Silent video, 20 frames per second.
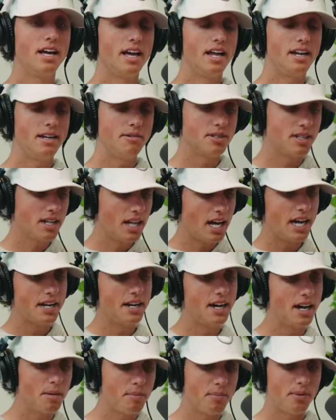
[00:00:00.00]
And he would
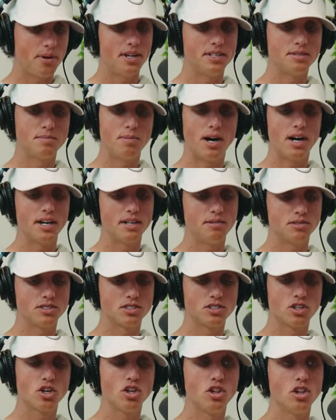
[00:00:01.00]
line up, and his body
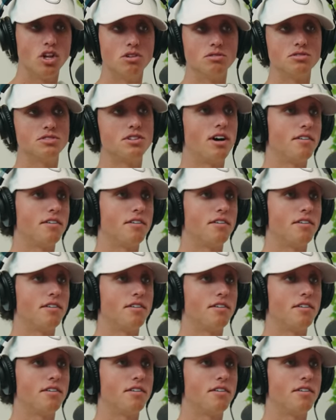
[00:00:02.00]
was closed